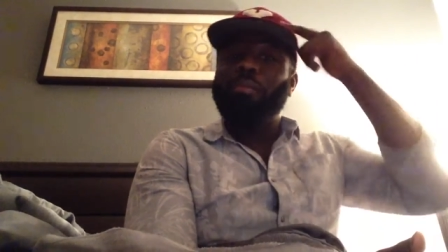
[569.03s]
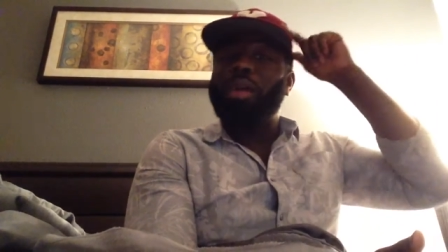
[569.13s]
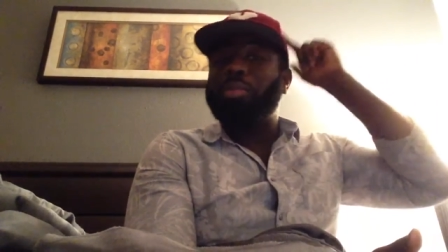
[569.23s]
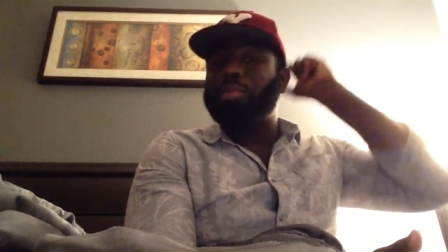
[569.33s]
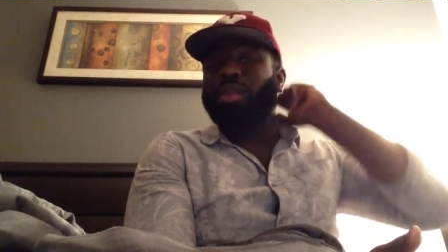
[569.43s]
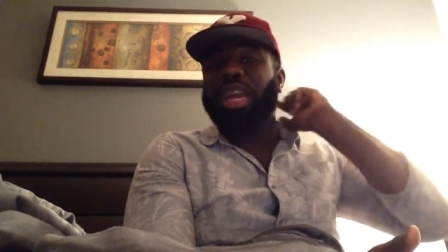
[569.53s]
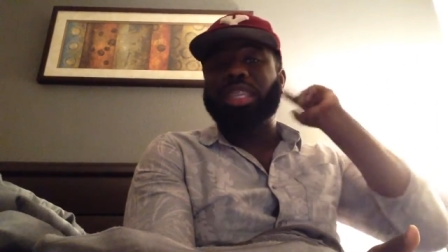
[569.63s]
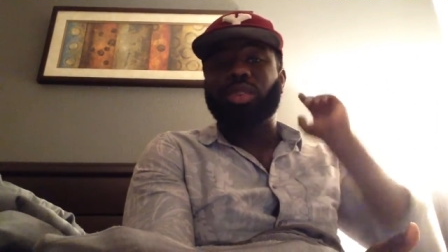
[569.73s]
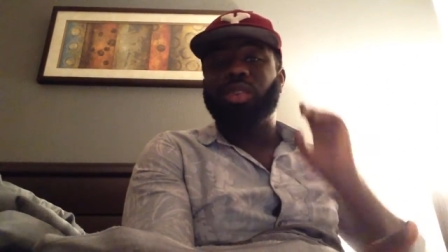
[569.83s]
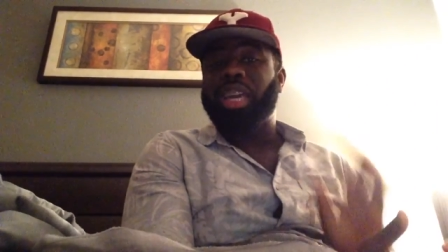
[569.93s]
Probably
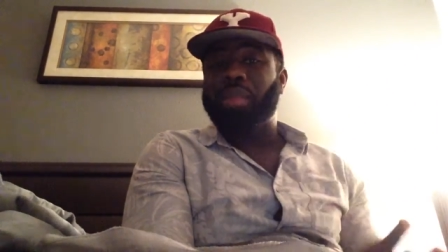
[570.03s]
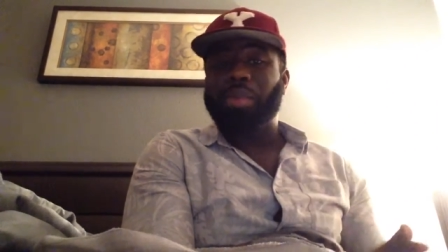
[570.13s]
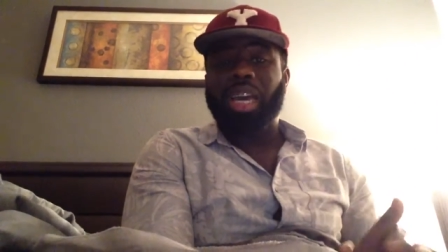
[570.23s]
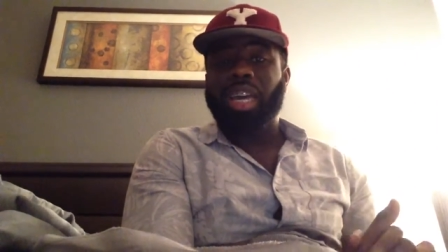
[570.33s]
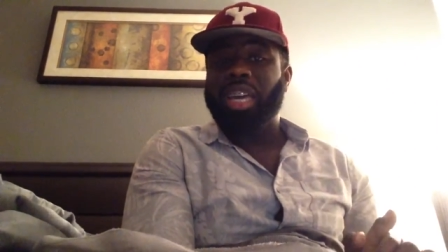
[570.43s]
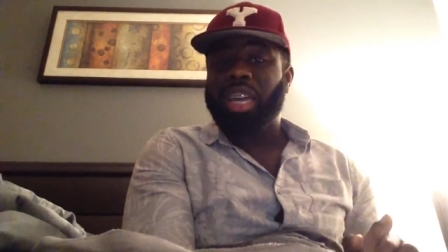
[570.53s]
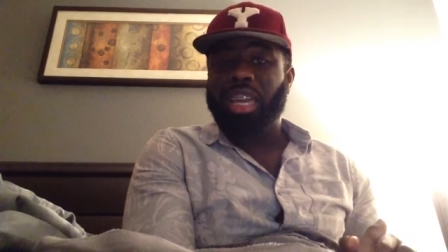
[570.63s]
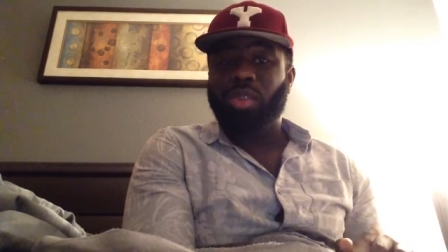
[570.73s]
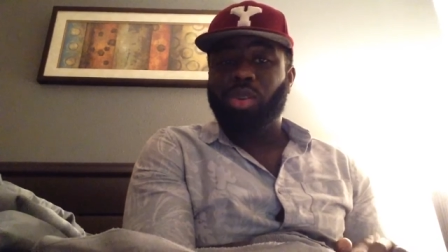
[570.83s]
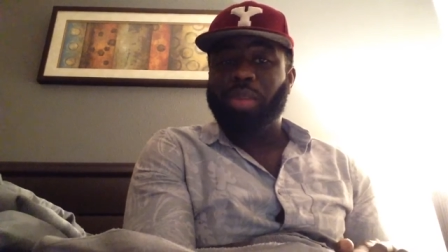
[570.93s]
braids going down the back of her
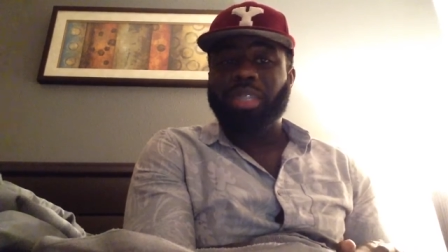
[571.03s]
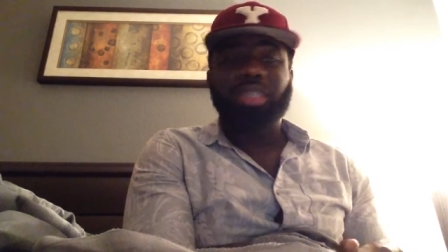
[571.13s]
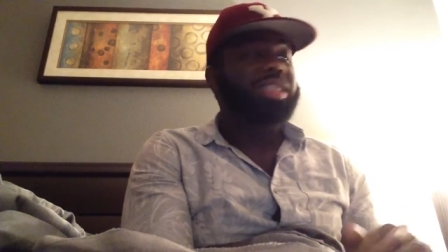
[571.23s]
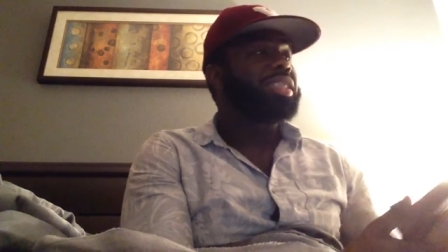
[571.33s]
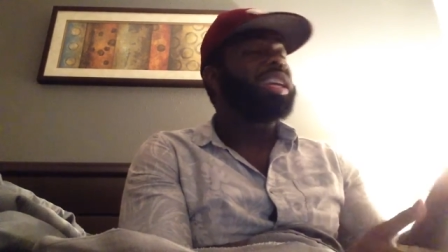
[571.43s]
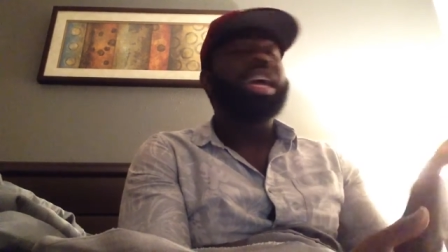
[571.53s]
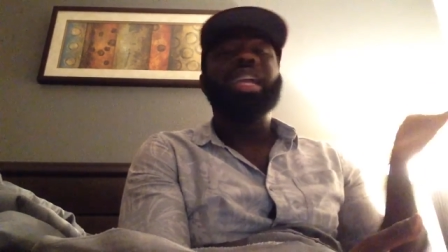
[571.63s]
head knowing my sister.